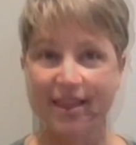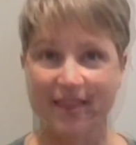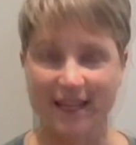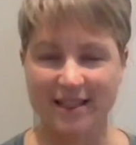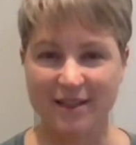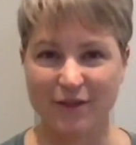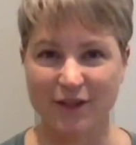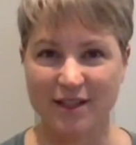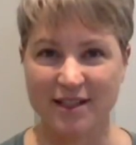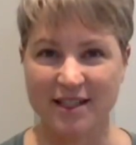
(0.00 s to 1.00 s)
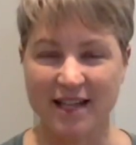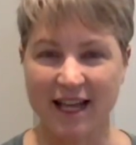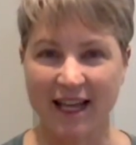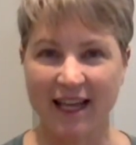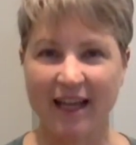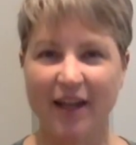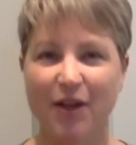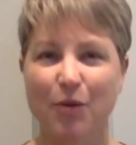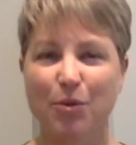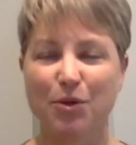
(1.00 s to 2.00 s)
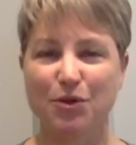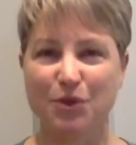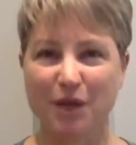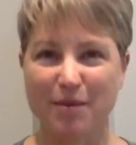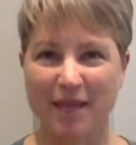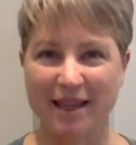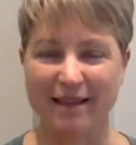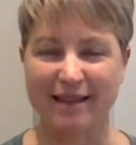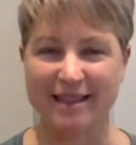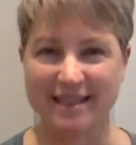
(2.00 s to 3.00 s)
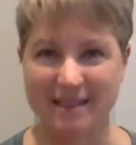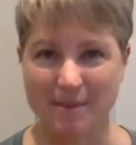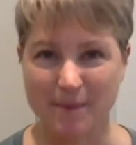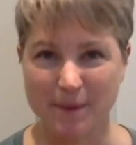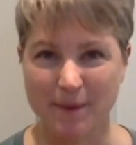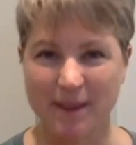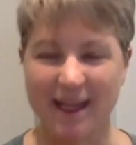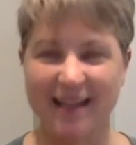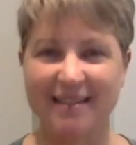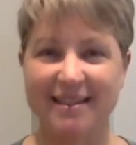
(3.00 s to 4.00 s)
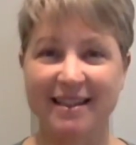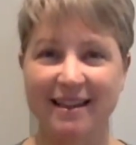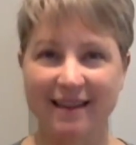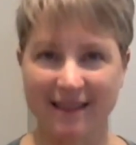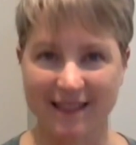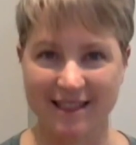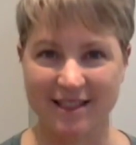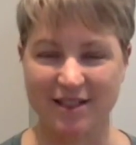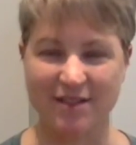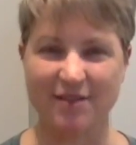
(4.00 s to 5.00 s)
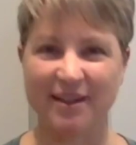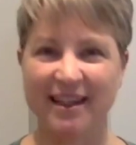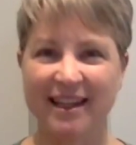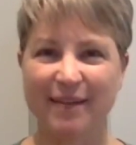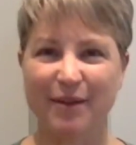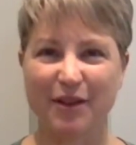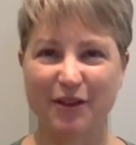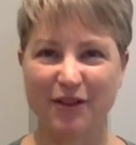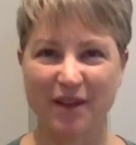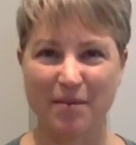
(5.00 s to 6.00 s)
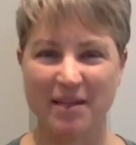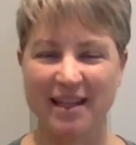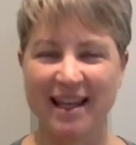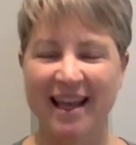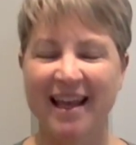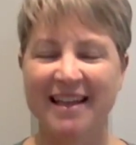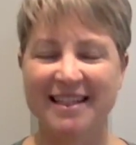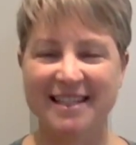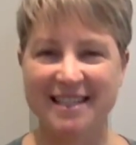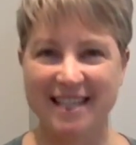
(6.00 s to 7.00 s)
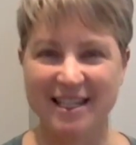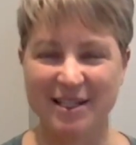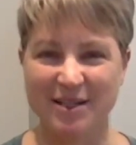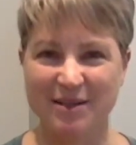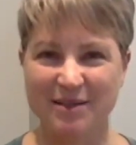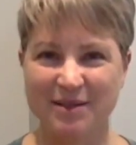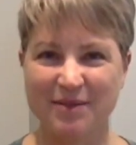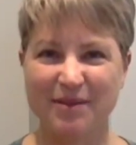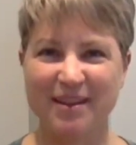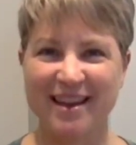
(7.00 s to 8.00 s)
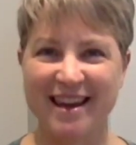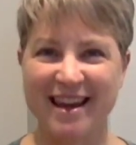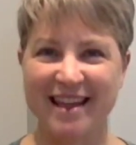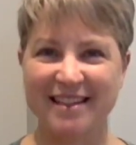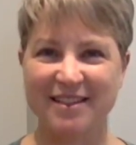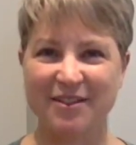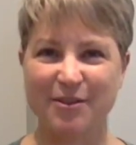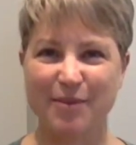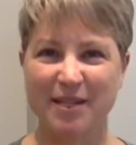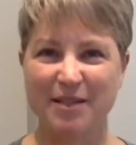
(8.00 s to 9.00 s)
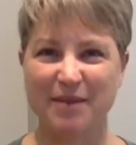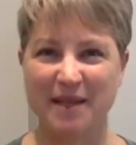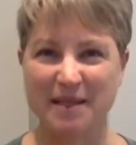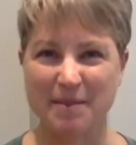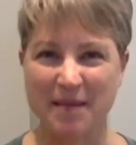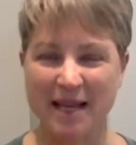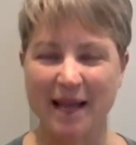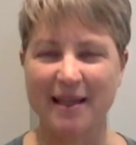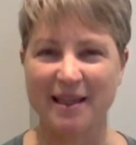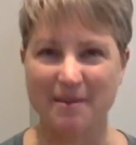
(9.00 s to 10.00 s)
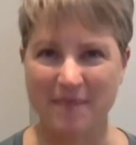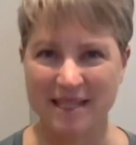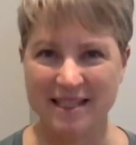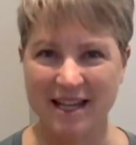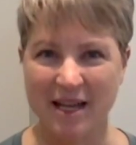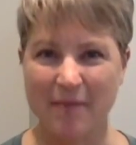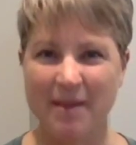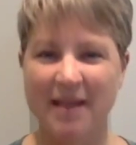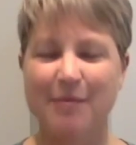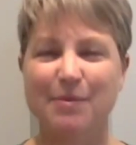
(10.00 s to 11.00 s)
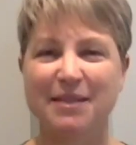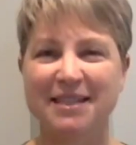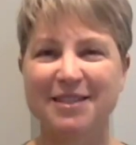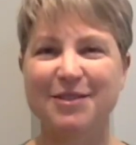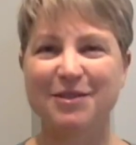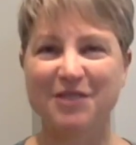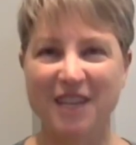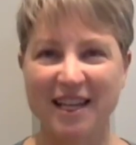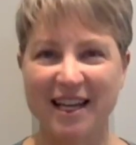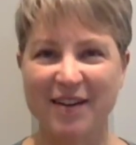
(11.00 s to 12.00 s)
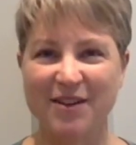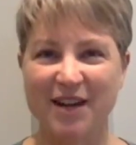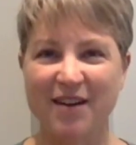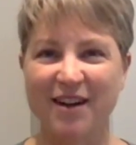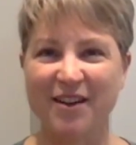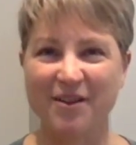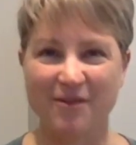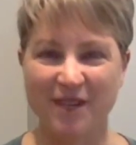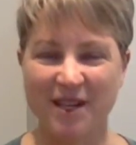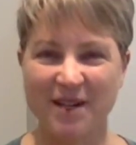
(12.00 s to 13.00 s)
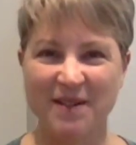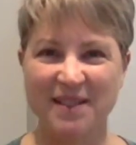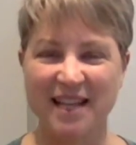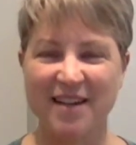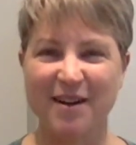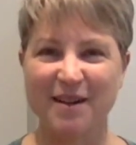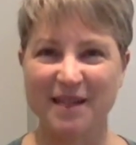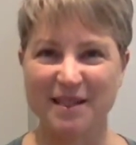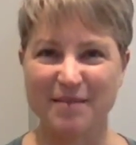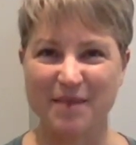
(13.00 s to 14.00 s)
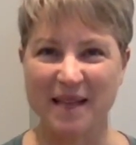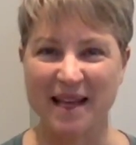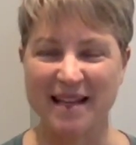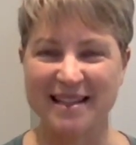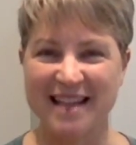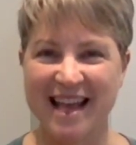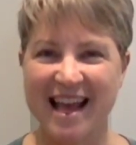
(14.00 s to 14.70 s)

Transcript: That's it for us today. I hope you enjoyed making this simple and delicious drink with your family. Stay tuned for the next EarthBites recipe, and in the meantime, please do check out our other videos and our lesson plans,